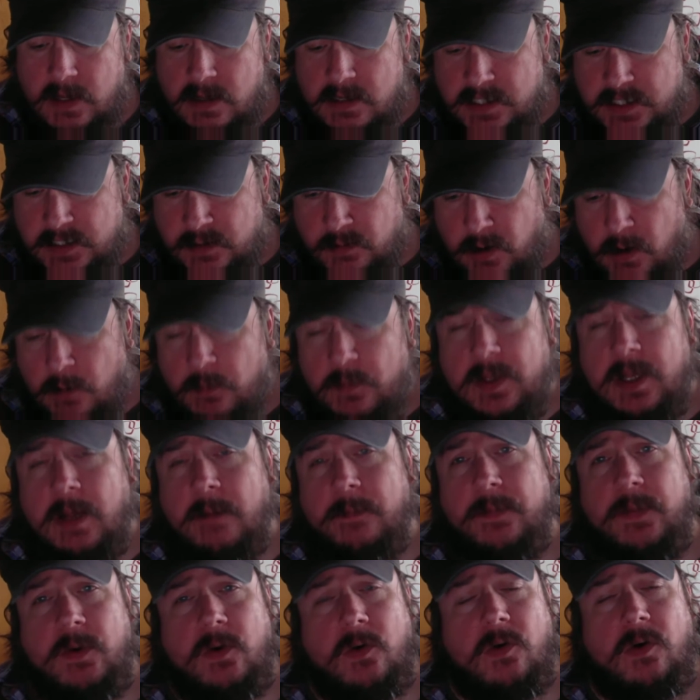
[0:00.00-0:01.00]
So open
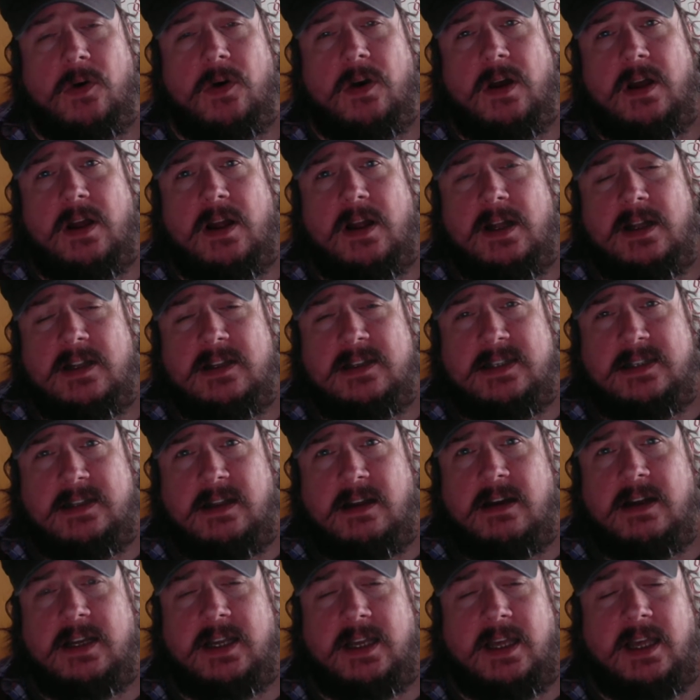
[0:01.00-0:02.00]
up your
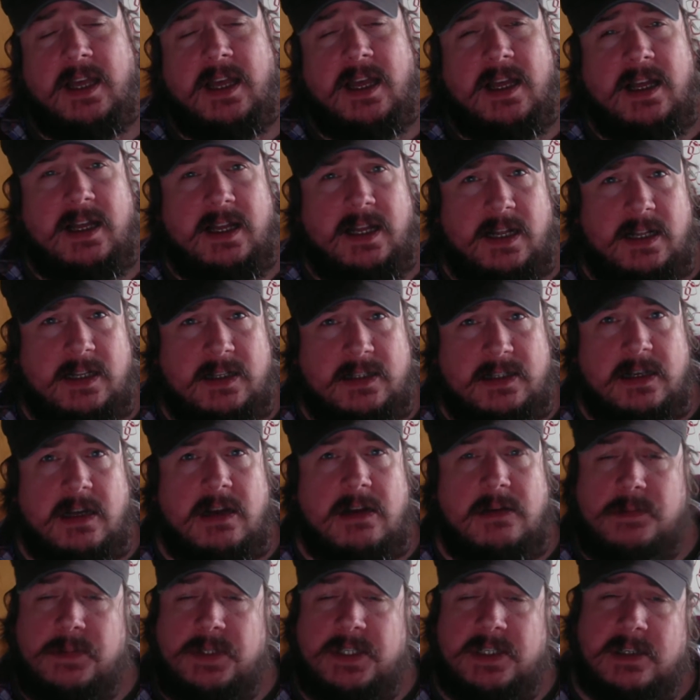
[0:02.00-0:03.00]
Tanakh at
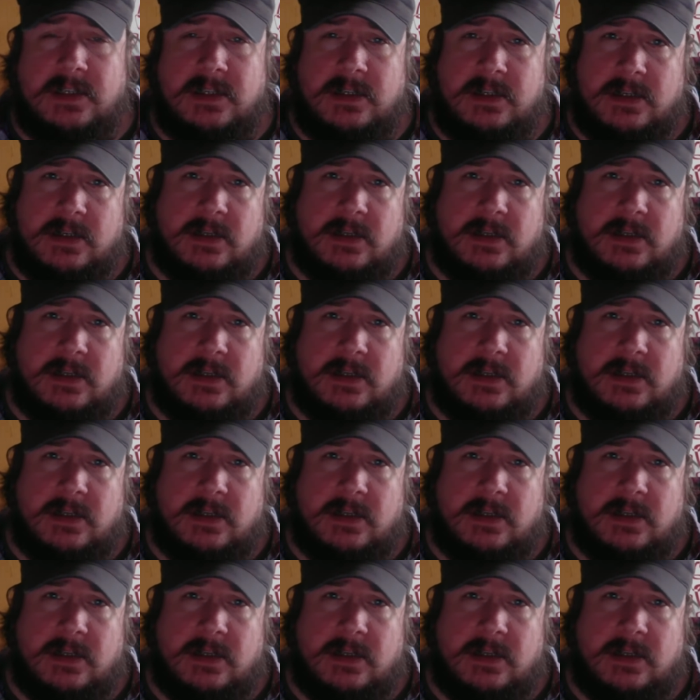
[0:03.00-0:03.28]
Psalms,